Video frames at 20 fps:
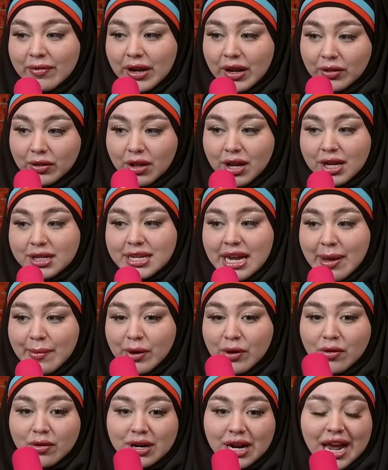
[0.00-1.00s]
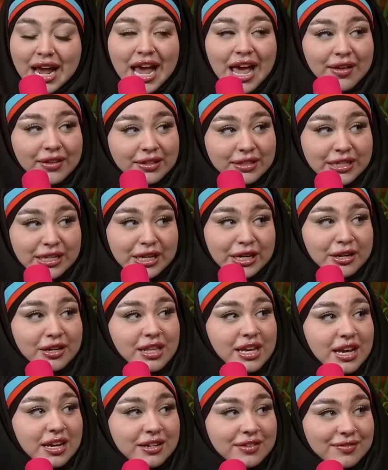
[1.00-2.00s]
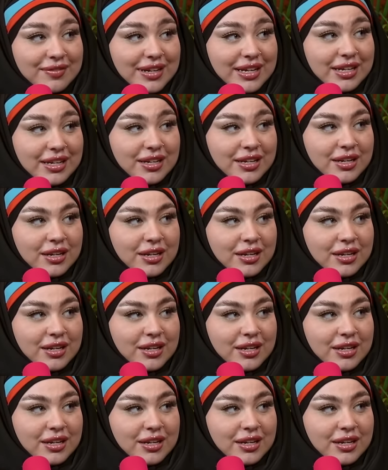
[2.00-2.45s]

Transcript: a long time ago, and I ha- didn't hear the end of it.